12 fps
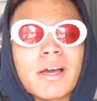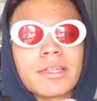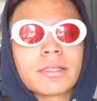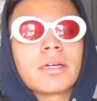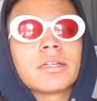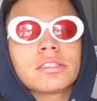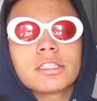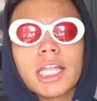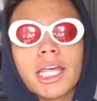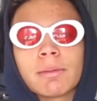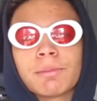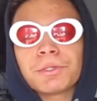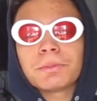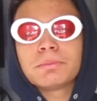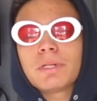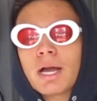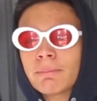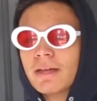son, like, bro,
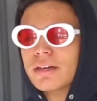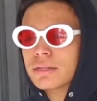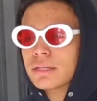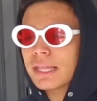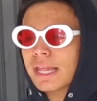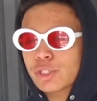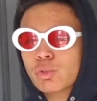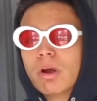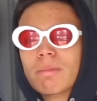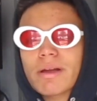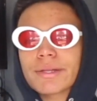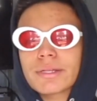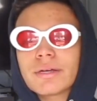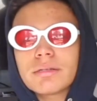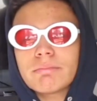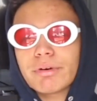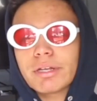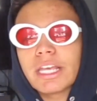I'm not saying that you are my son,
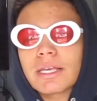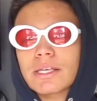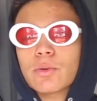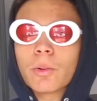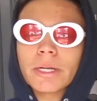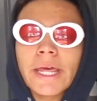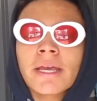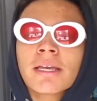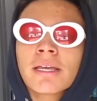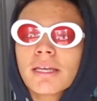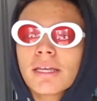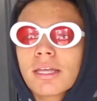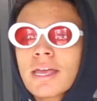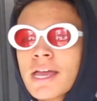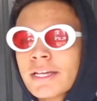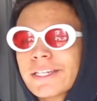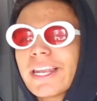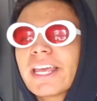but like, you were like,
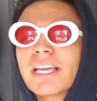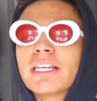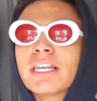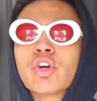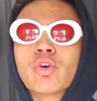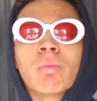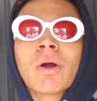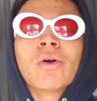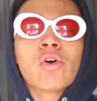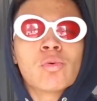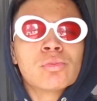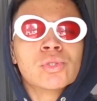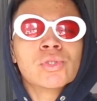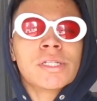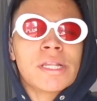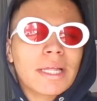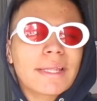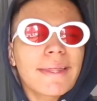you're like a little bro almost.
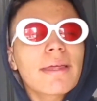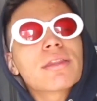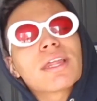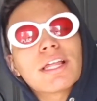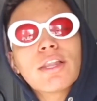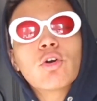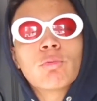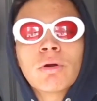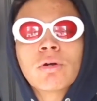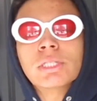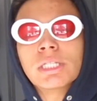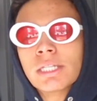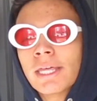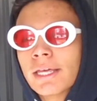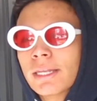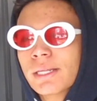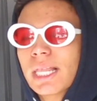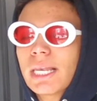It's like a little bro
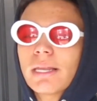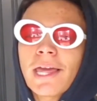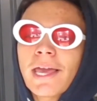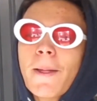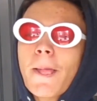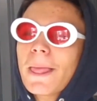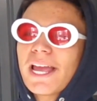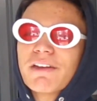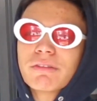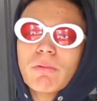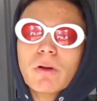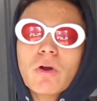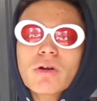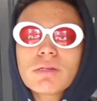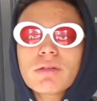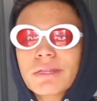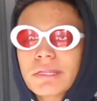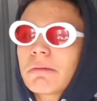thing. It's like, if someone calls you
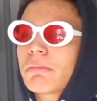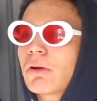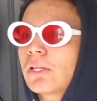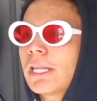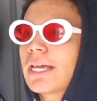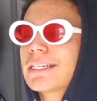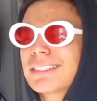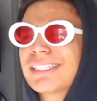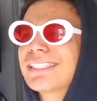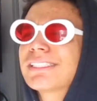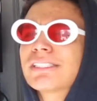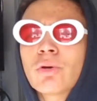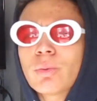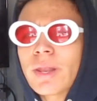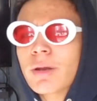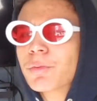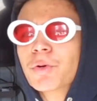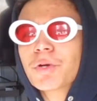your son, bro, like, don't let
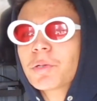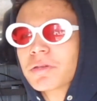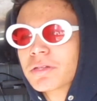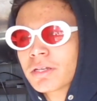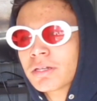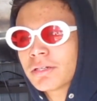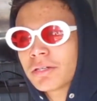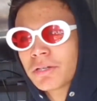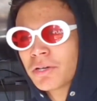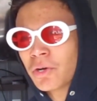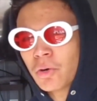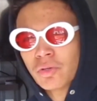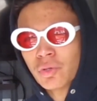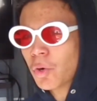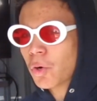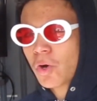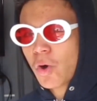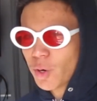them call you your son. Or
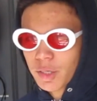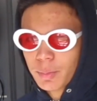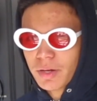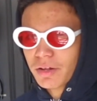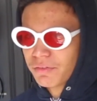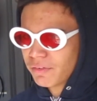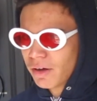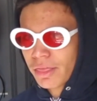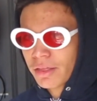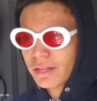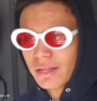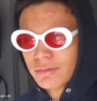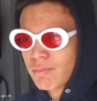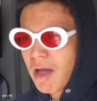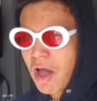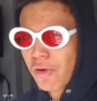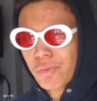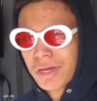don't call anybody your father. It's
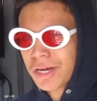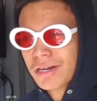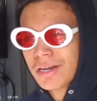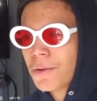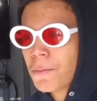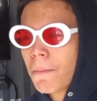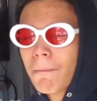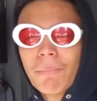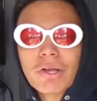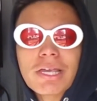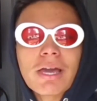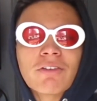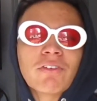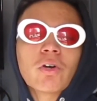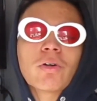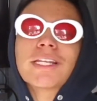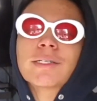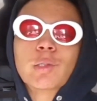mad weird. But yeah, if I
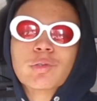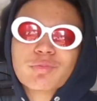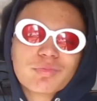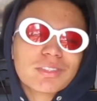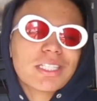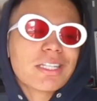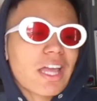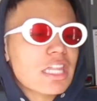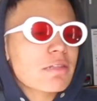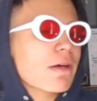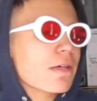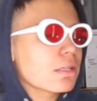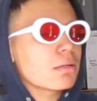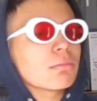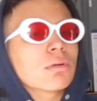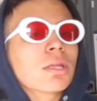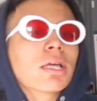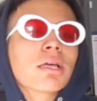call, like, yo, that's my son,
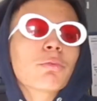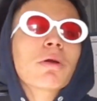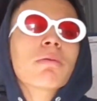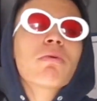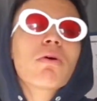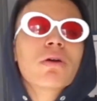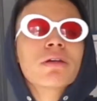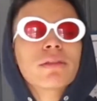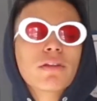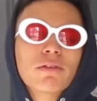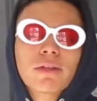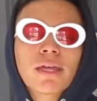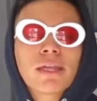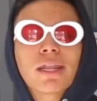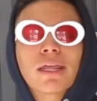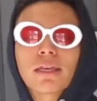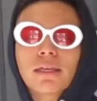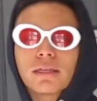bro. Like, we're boys, you know what I'm saying?
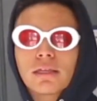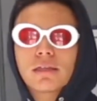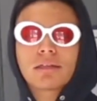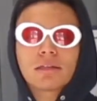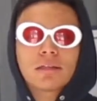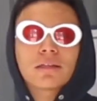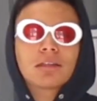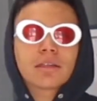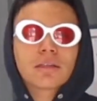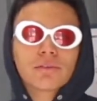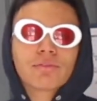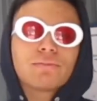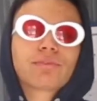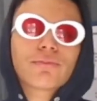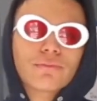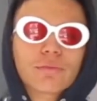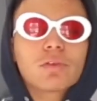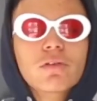Like,
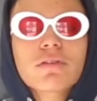you know what